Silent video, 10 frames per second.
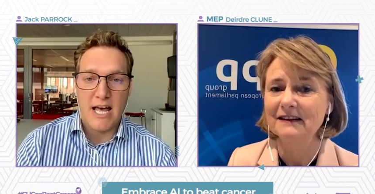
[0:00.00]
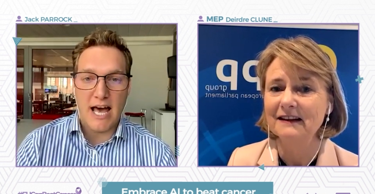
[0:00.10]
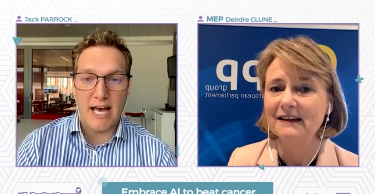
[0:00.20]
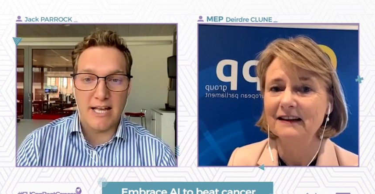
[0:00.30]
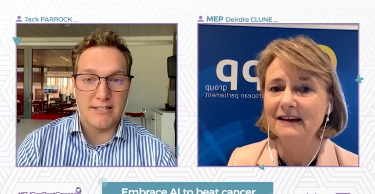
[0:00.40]

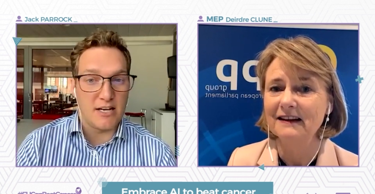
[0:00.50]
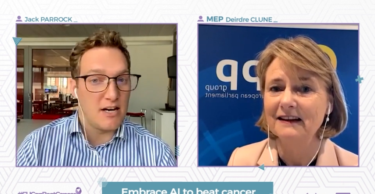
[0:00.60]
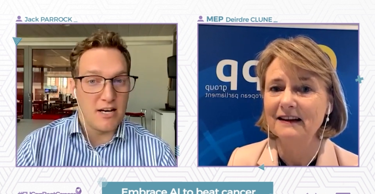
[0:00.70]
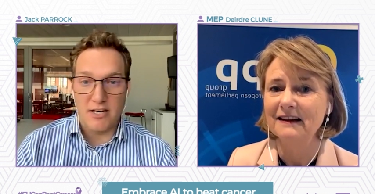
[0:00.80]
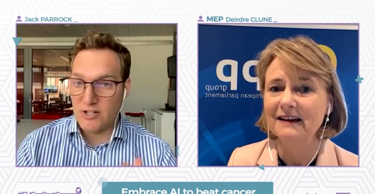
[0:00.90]
Speaker 1: and
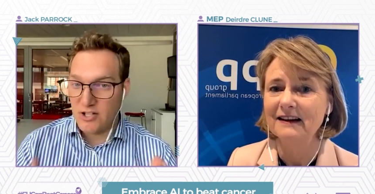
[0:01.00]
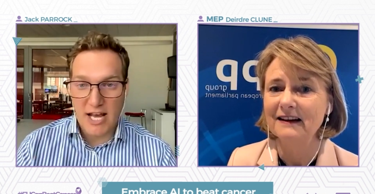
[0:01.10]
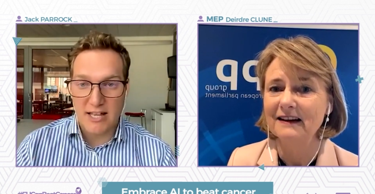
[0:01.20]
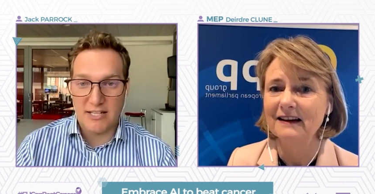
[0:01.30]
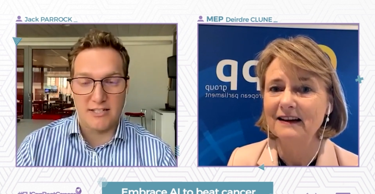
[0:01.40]
uh,
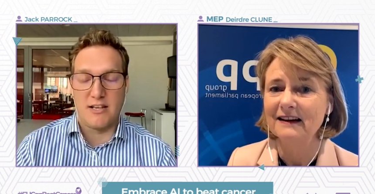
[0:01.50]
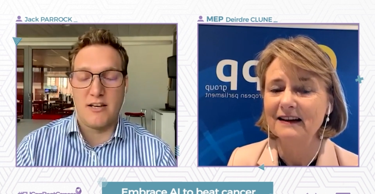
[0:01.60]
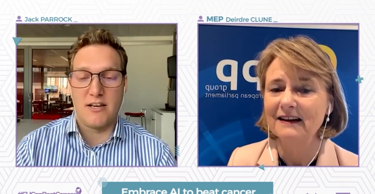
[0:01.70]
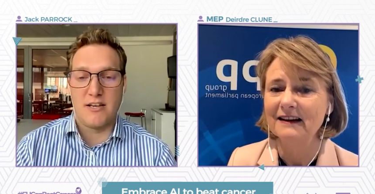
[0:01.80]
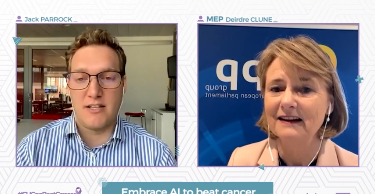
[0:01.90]
share this,
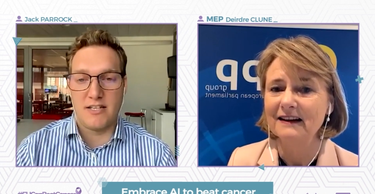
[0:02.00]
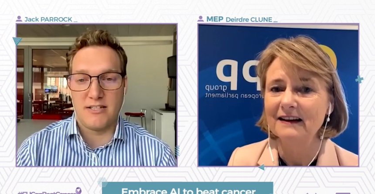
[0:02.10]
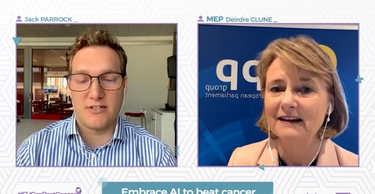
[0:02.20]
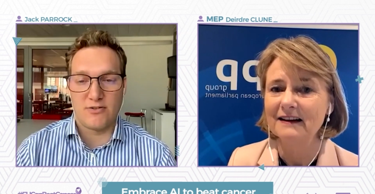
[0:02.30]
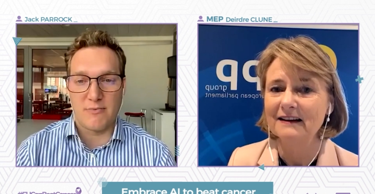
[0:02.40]
uh, this
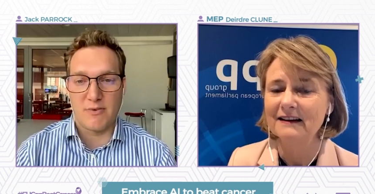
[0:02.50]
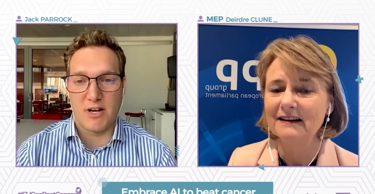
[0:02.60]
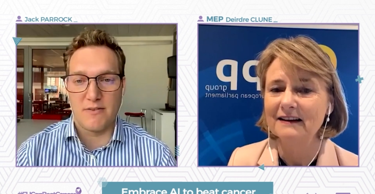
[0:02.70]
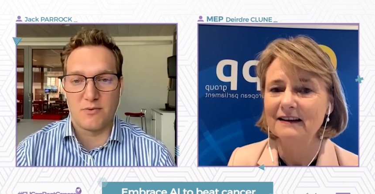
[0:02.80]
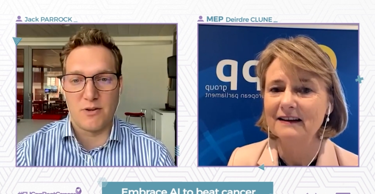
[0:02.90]
Instagram
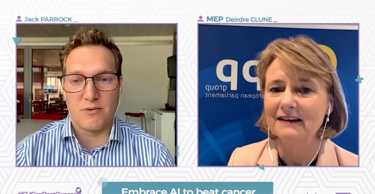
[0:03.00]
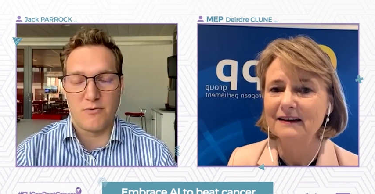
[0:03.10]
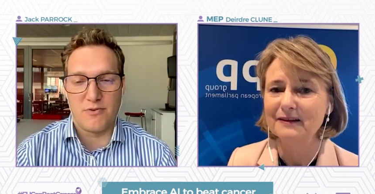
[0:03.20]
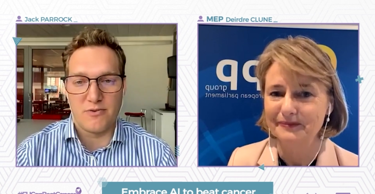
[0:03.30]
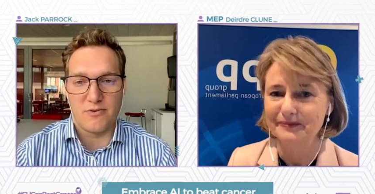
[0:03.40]
Live as well
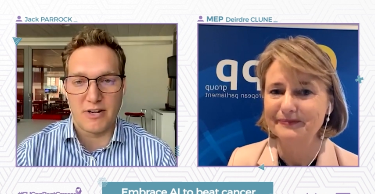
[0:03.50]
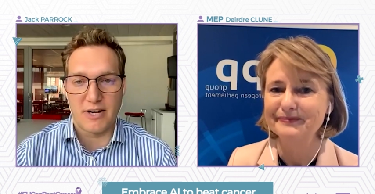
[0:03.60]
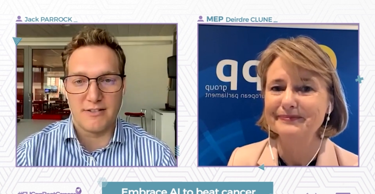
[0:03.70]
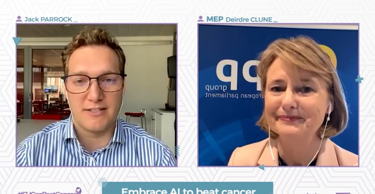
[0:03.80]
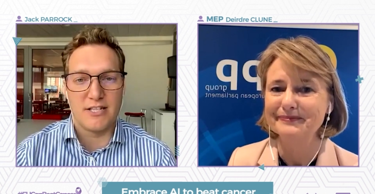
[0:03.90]
through your
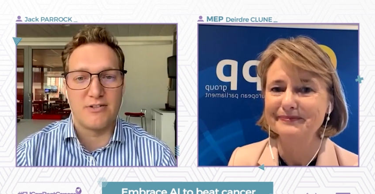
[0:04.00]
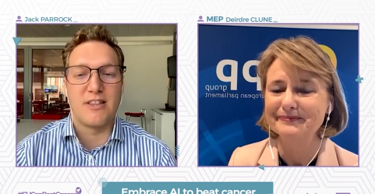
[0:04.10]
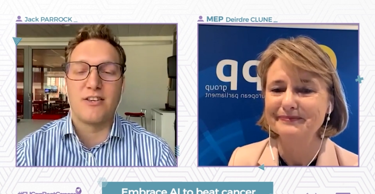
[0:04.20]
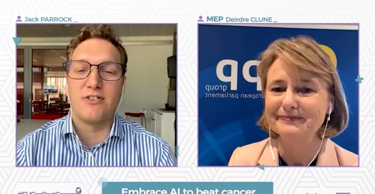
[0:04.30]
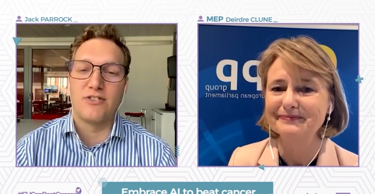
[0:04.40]
accounts. Deirdre,
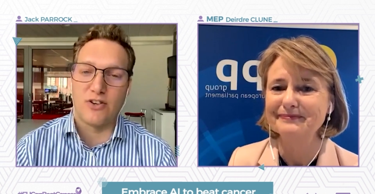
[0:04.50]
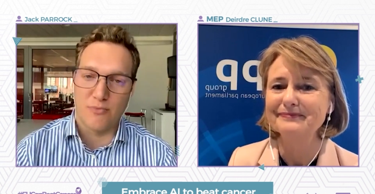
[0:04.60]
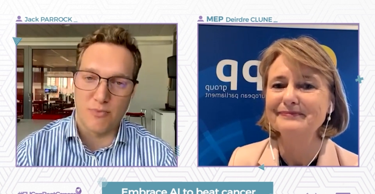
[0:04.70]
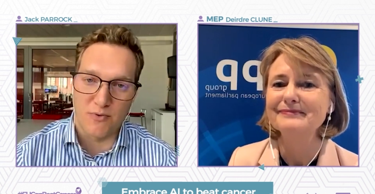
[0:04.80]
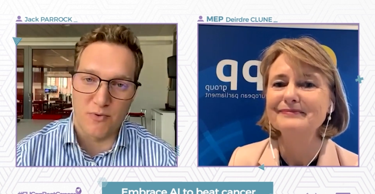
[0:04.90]
thank you so
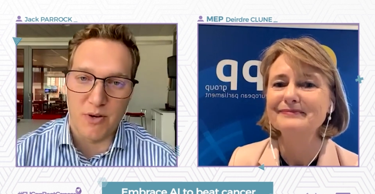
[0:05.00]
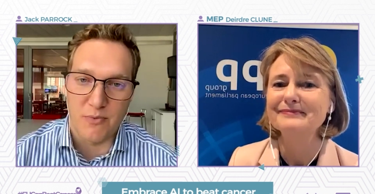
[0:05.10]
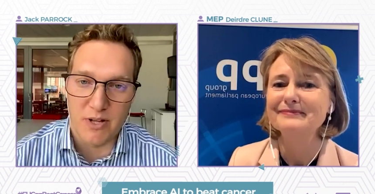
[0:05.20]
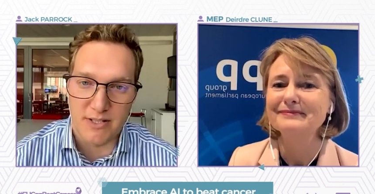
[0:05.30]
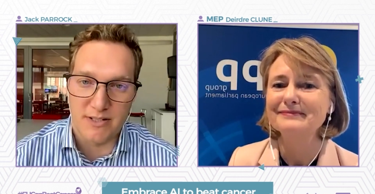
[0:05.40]
much for being
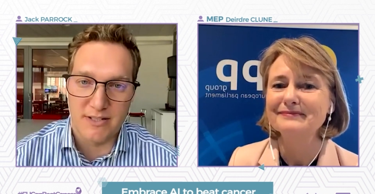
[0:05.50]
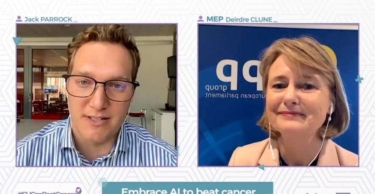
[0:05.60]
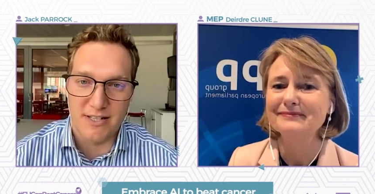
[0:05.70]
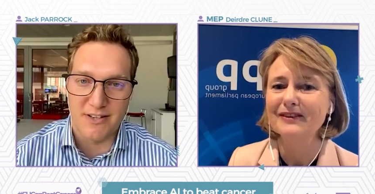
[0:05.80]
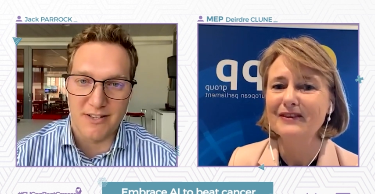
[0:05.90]
with us
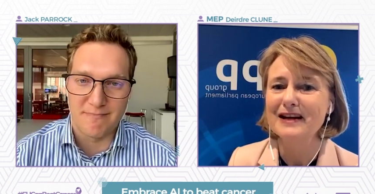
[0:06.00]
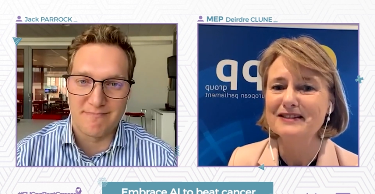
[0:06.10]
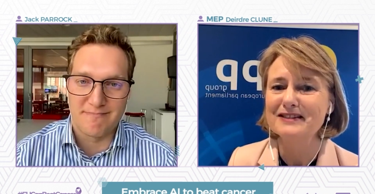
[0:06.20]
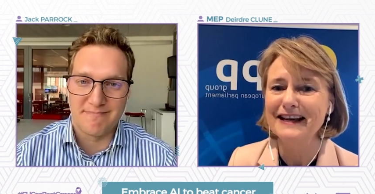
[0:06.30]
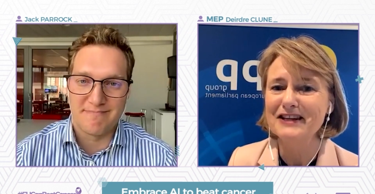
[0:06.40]
this evening.
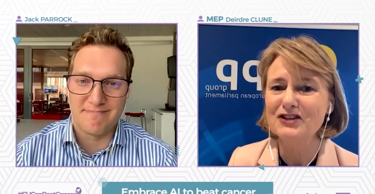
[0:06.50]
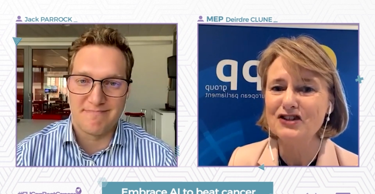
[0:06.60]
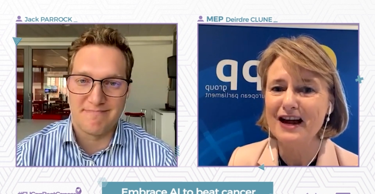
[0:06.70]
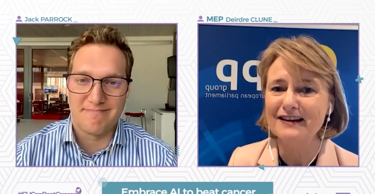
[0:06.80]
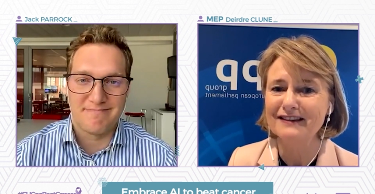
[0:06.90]
Speaker 2: Great. Thank you,
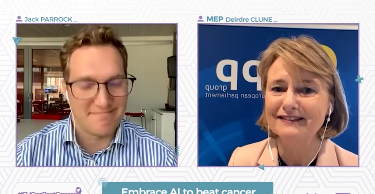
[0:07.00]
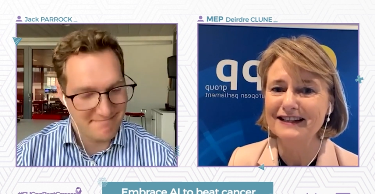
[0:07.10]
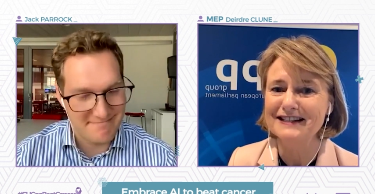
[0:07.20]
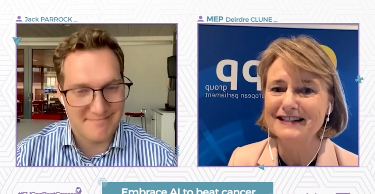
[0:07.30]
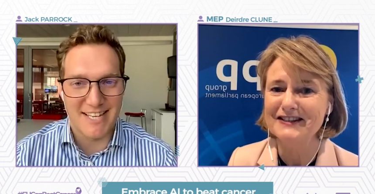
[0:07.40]
Jack.
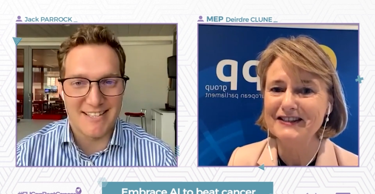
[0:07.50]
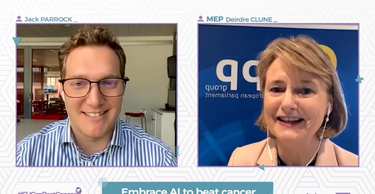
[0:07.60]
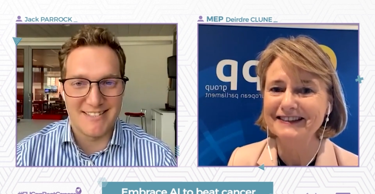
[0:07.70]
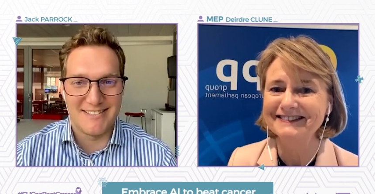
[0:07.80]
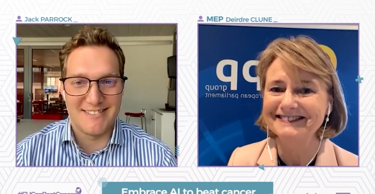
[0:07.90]
Nice
Speaker 1: to take, see you
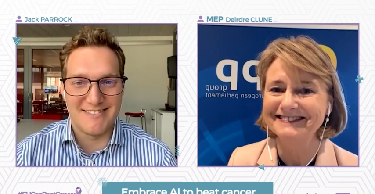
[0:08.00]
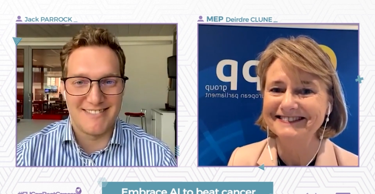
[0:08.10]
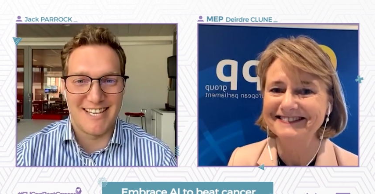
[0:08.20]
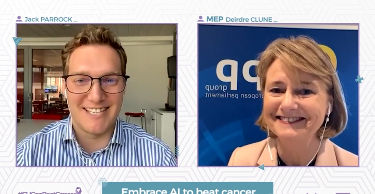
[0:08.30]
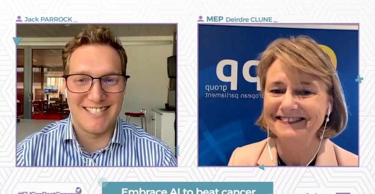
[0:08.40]
again.
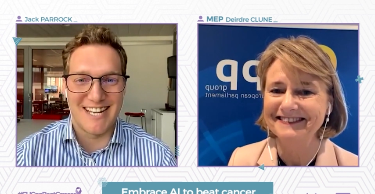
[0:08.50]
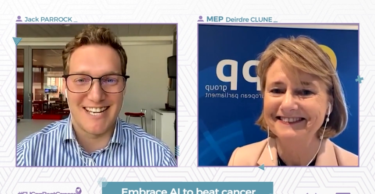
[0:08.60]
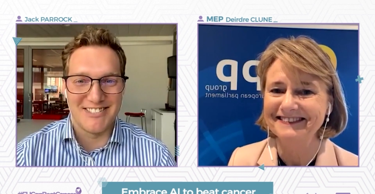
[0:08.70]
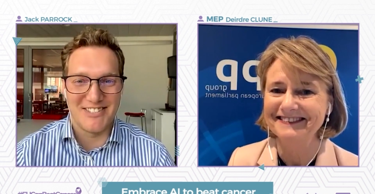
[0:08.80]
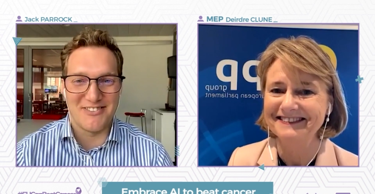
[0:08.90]
Take it steady.
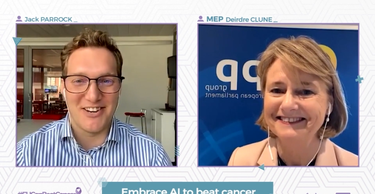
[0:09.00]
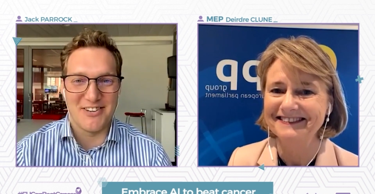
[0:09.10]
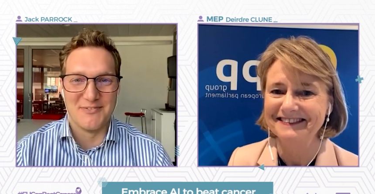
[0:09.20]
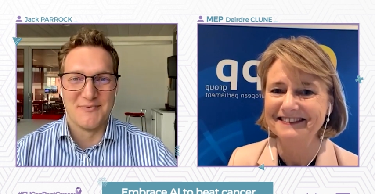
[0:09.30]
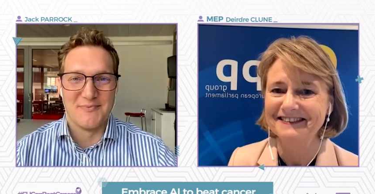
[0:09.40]
Cheerio.
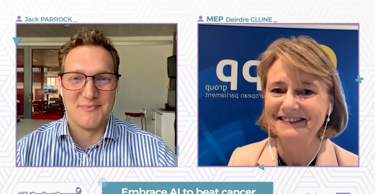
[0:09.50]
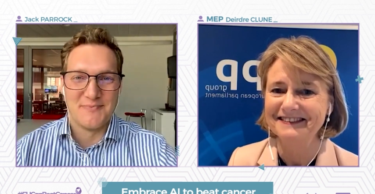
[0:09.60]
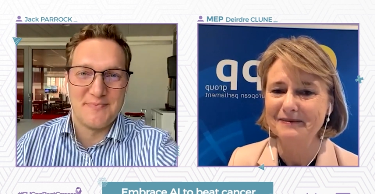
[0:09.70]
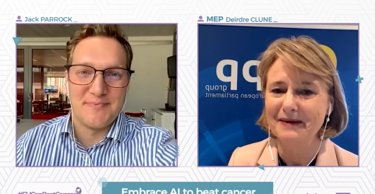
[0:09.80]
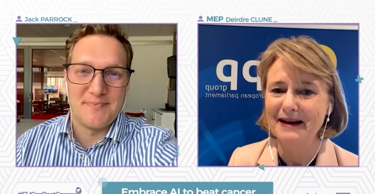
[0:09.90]

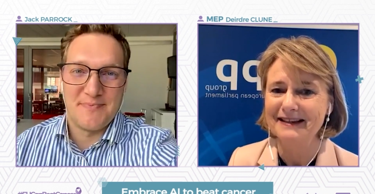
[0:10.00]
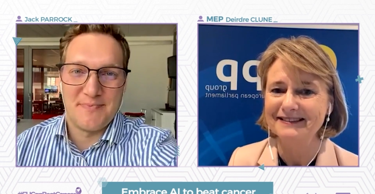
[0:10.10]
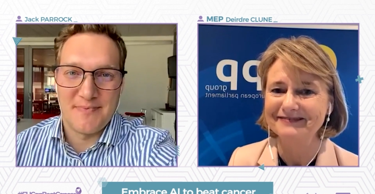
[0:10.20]
Speaker 2: Bye.